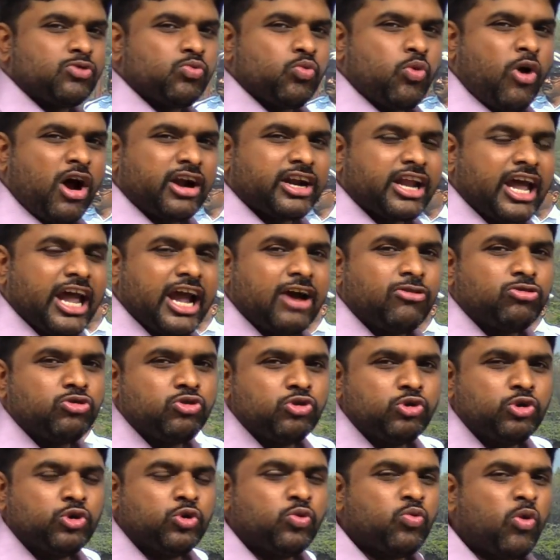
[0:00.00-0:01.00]
What I
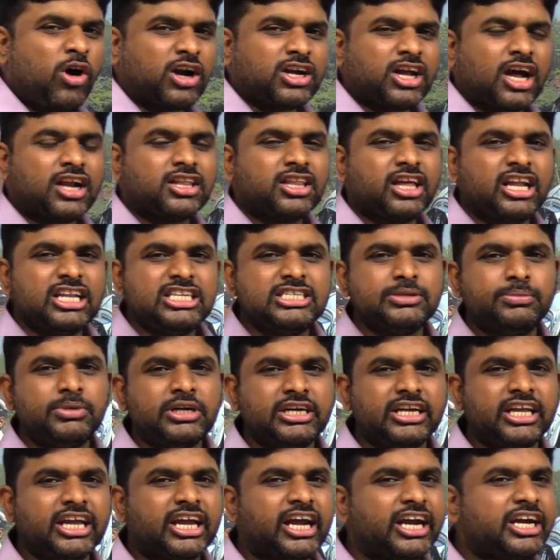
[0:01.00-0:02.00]
have to do? What are the
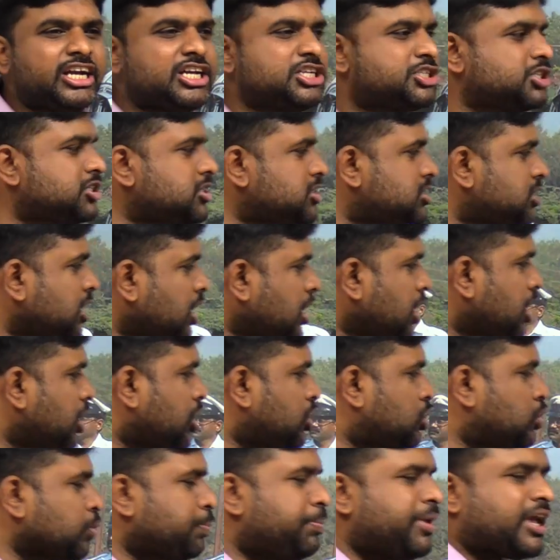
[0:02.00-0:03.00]
eligibility conditions
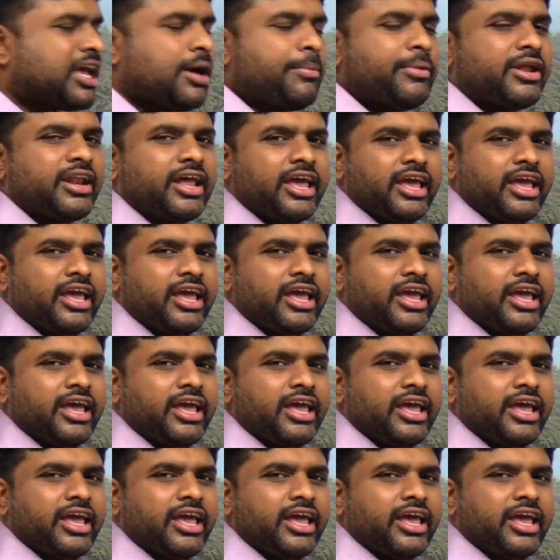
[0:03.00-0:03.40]
to become